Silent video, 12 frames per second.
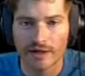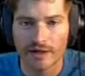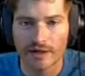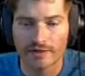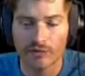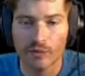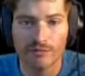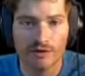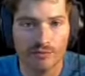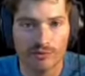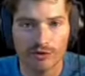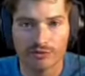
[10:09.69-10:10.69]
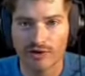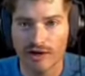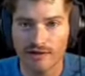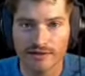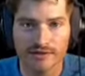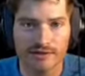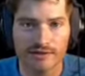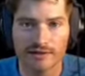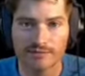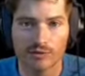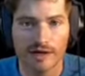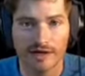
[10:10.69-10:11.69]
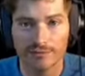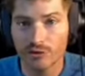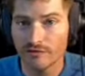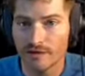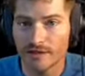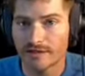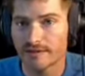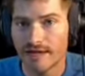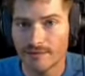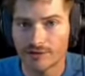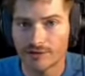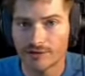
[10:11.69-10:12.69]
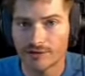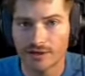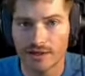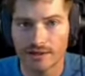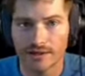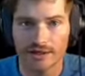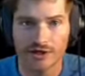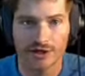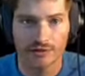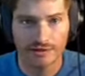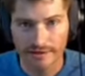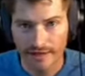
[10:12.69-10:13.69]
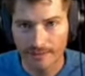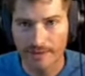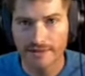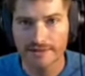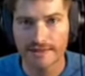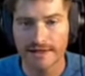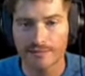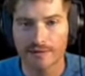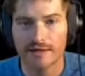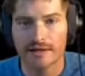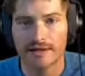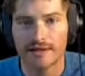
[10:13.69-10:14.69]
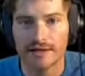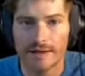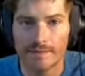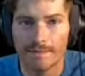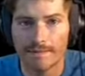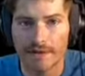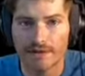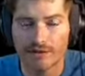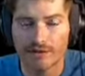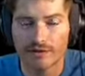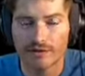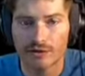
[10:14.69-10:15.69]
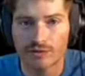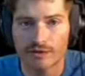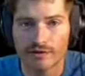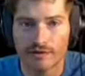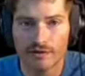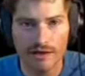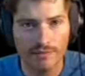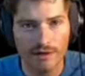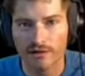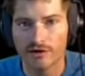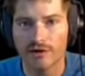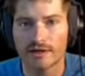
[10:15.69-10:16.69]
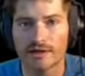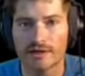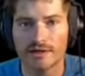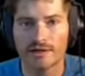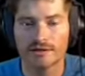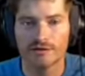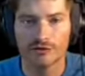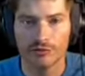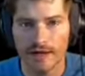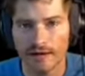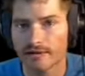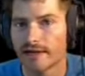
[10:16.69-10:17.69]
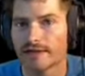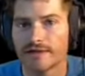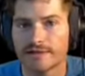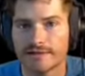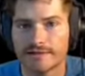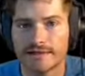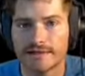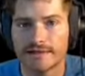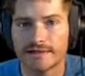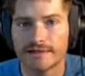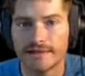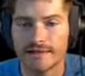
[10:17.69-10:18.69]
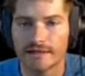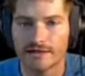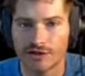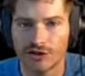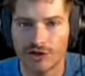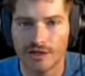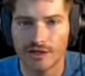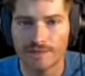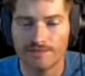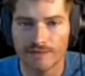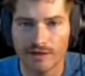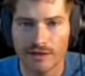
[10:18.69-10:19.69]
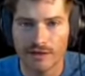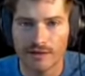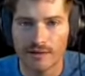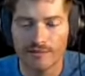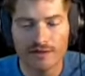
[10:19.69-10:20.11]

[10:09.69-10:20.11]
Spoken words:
the way people use products is more like a movie than a snapshot. It's step by step. So thinking about learning and zooming out like this and seeing it as a journey, this